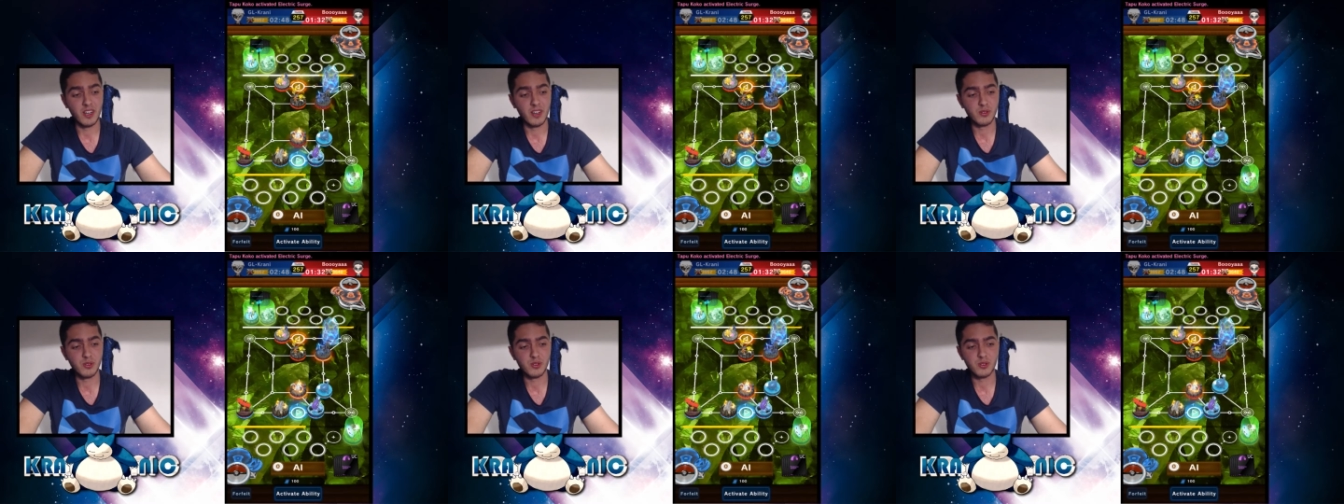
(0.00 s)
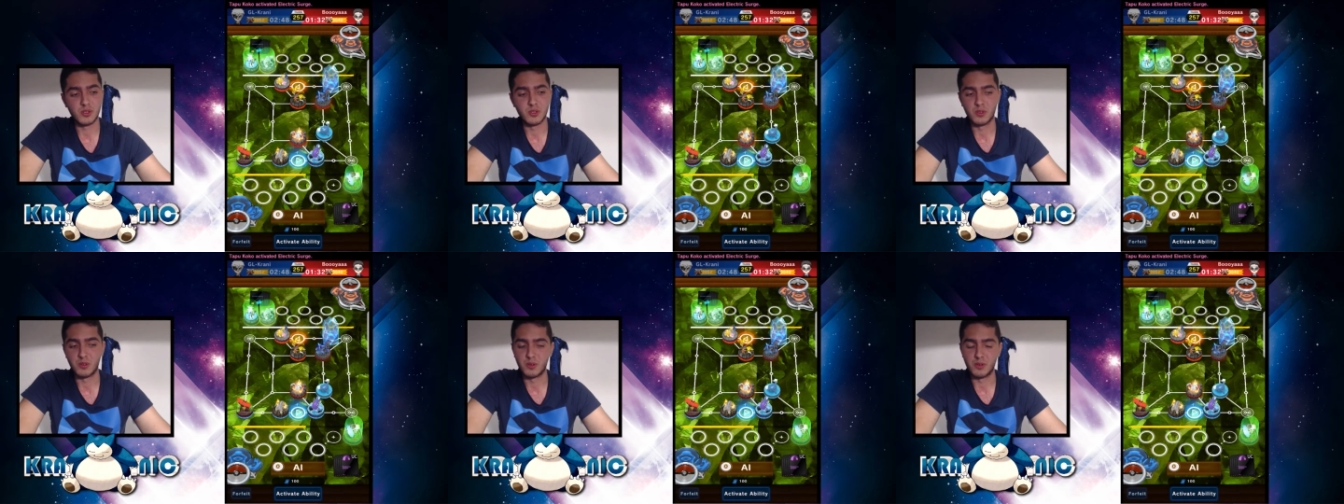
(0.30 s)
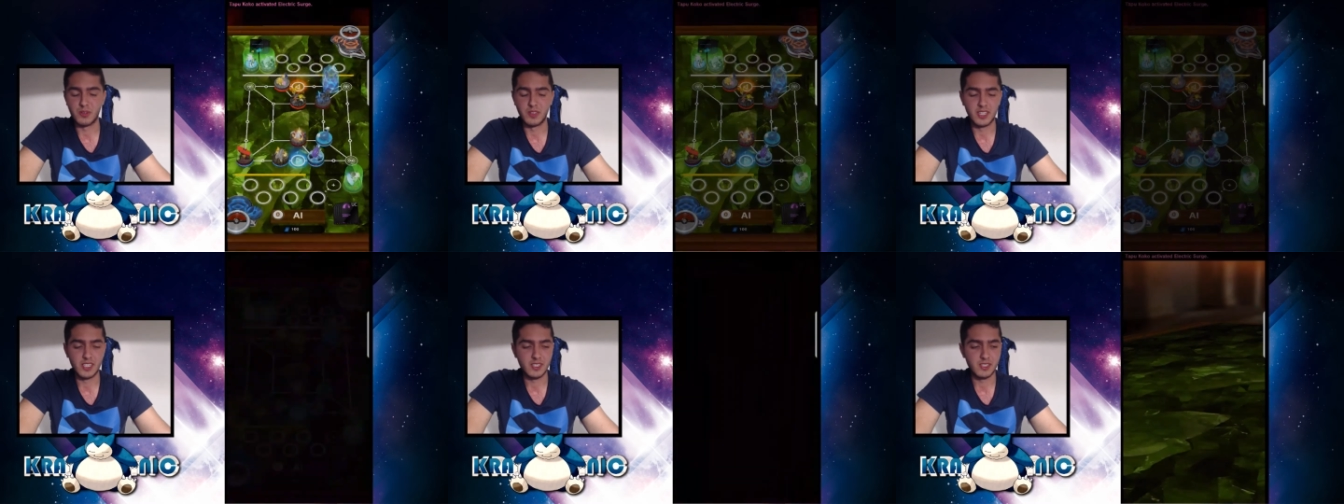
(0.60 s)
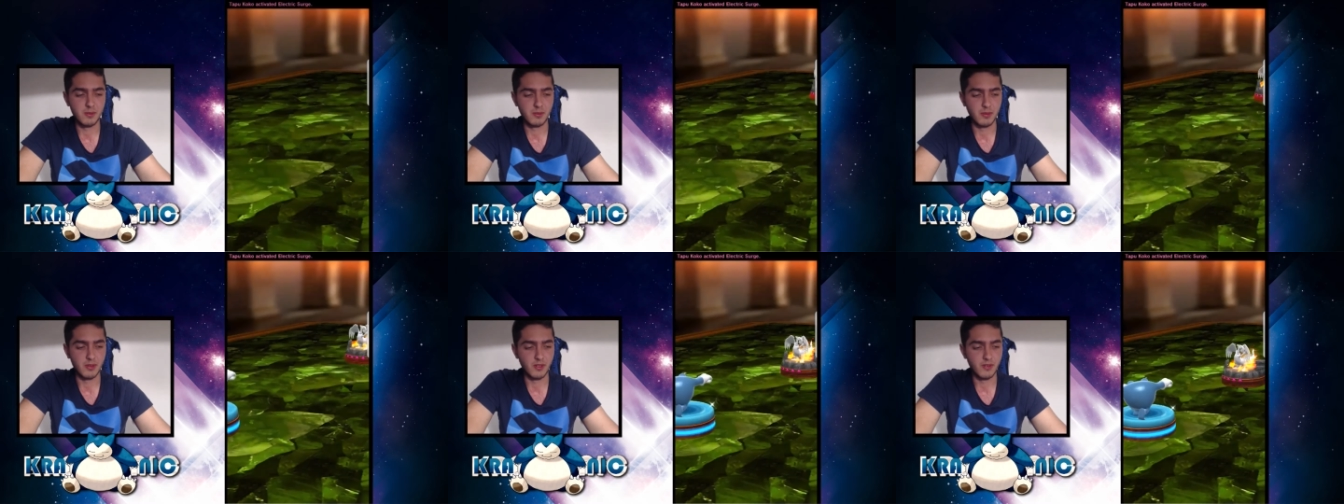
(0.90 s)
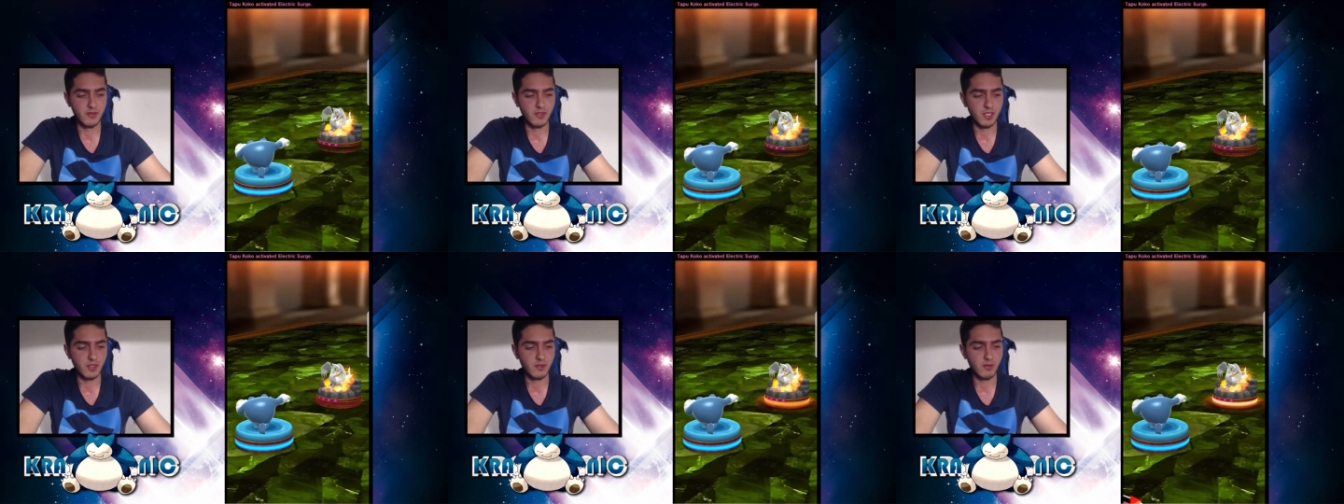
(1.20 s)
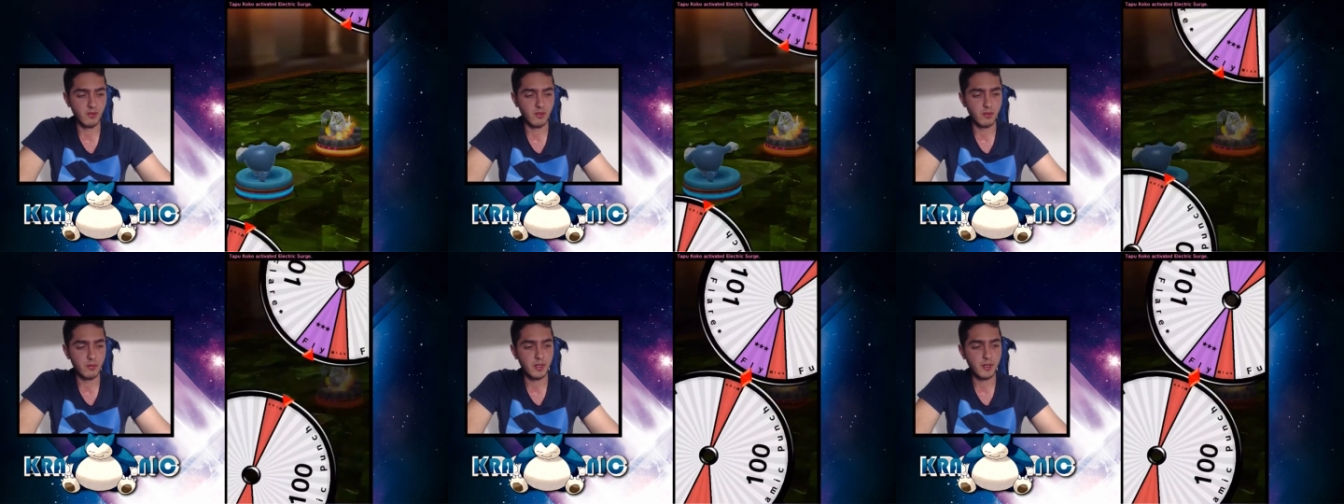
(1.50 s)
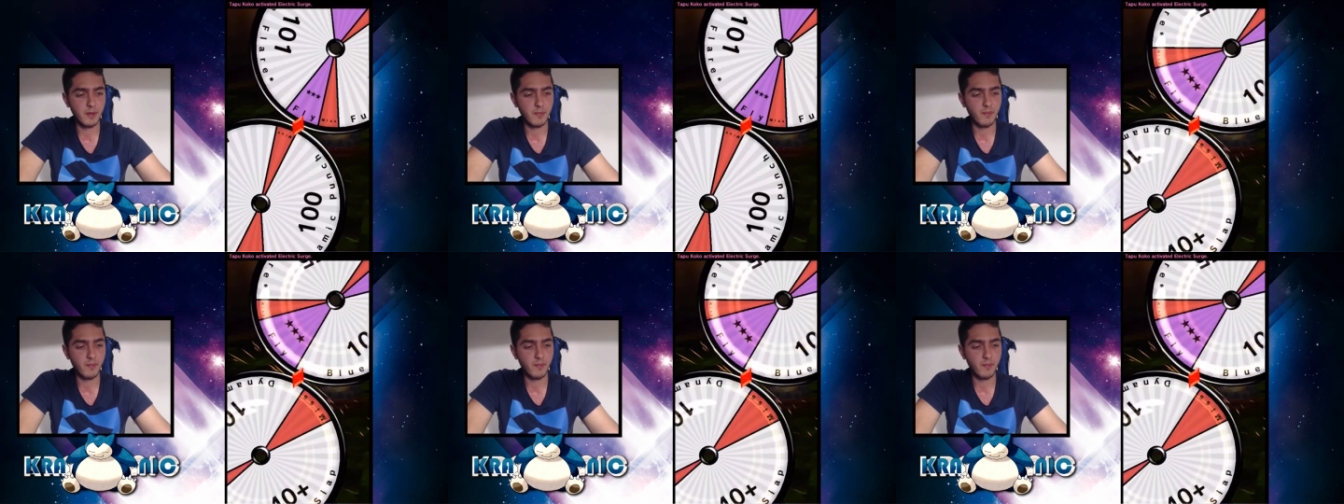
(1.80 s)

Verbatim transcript: so that's perfect for me.